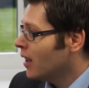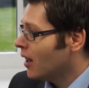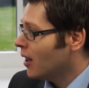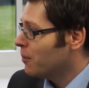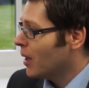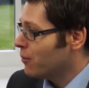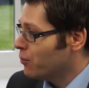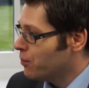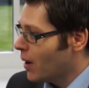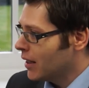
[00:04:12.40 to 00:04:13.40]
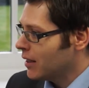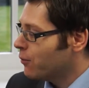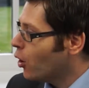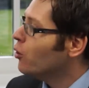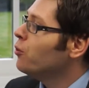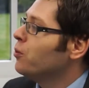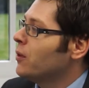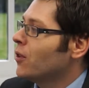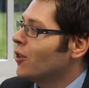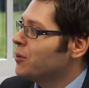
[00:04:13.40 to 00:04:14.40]
um, and and evolve
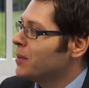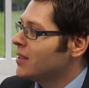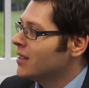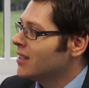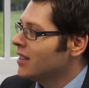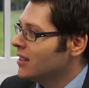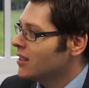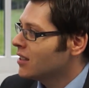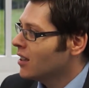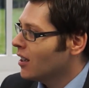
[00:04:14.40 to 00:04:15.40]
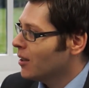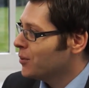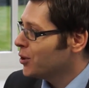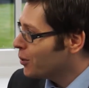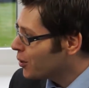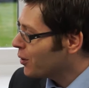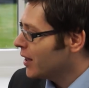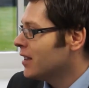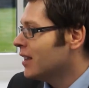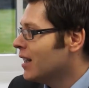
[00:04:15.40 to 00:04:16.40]
with those businesses um, to a
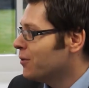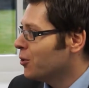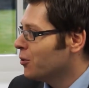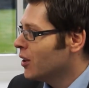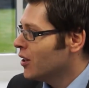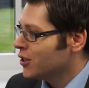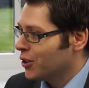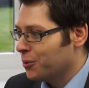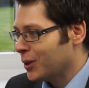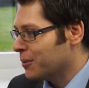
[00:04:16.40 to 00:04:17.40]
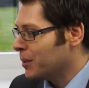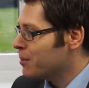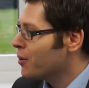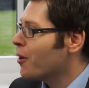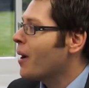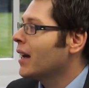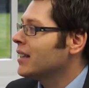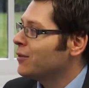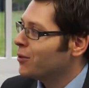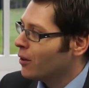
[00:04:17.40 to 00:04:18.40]
greater level, so that we can be
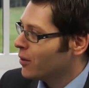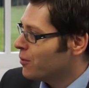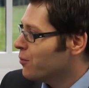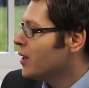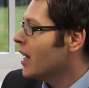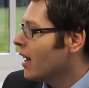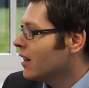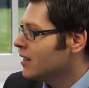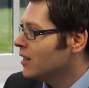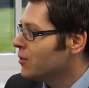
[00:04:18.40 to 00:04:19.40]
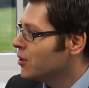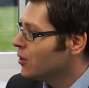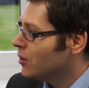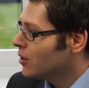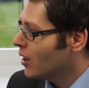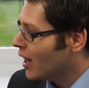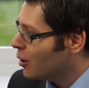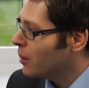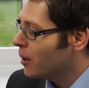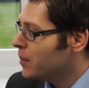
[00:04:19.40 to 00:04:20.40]
proactive rather than reactive to to
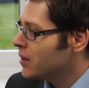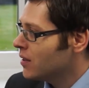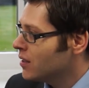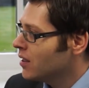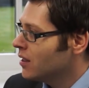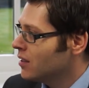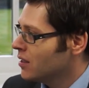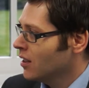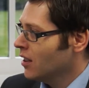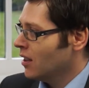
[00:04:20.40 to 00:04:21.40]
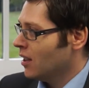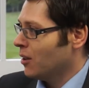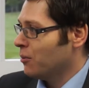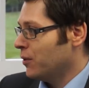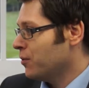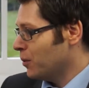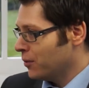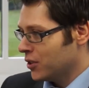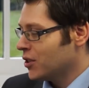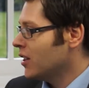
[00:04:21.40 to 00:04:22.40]
help our businesses yeah. Um, with
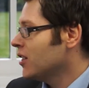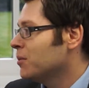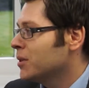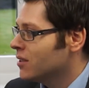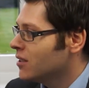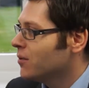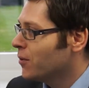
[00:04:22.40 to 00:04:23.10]
with the changing business